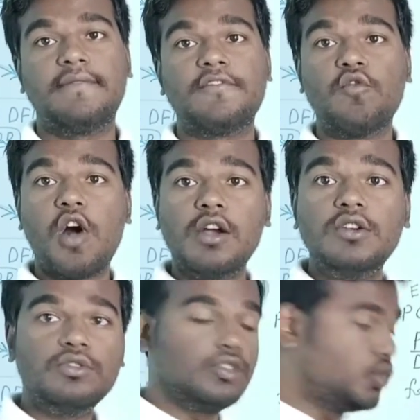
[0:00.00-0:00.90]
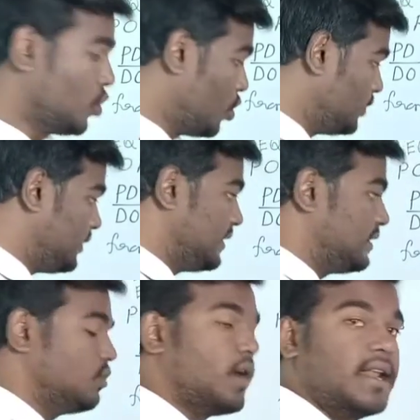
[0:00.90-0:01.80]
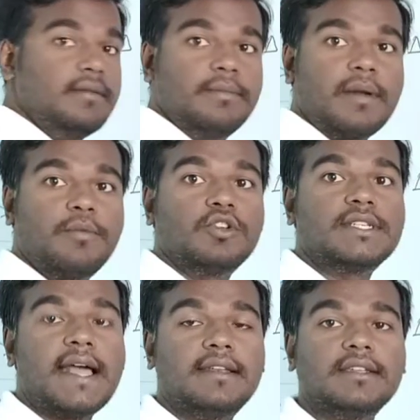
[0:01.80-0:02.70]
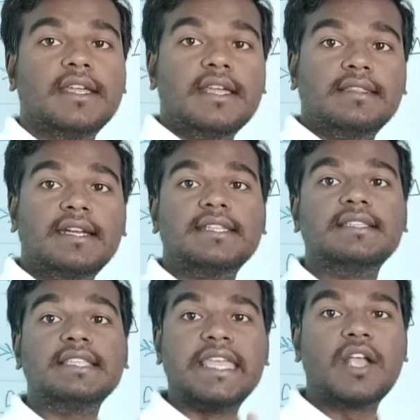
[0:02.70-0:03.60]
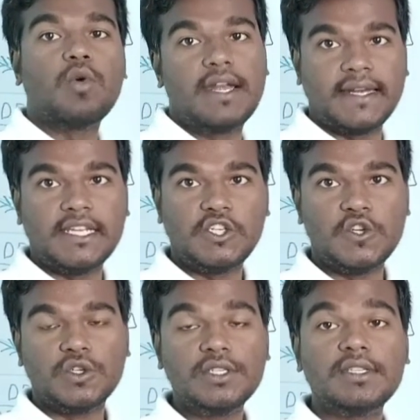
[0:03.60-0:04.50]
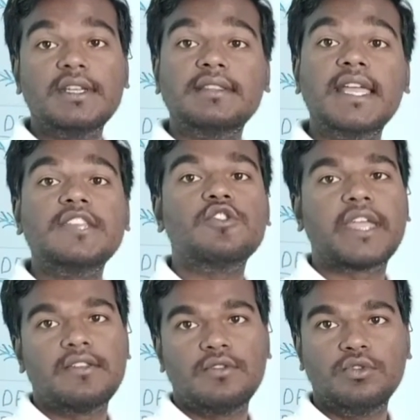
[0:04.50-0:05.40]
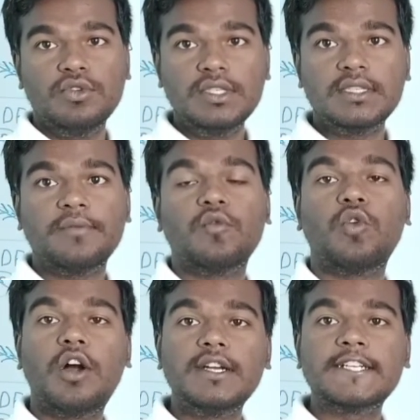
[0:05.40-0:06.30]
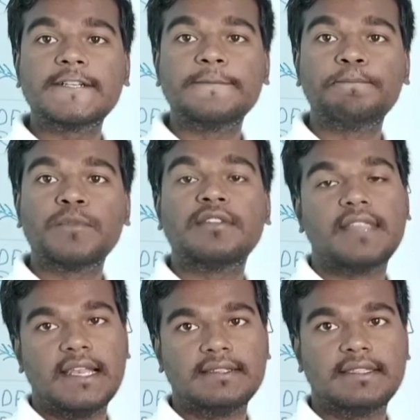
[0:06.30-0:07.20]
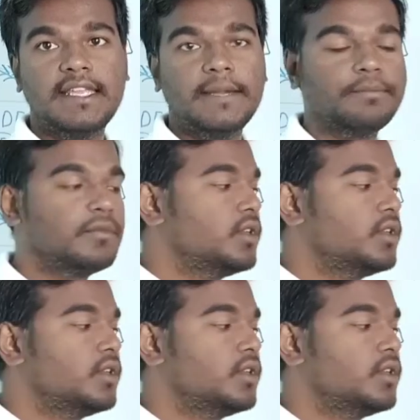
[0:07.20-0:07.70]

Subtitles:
If you want to show this one proportionality, that is equal ratios, then you can use what? Thales theorem.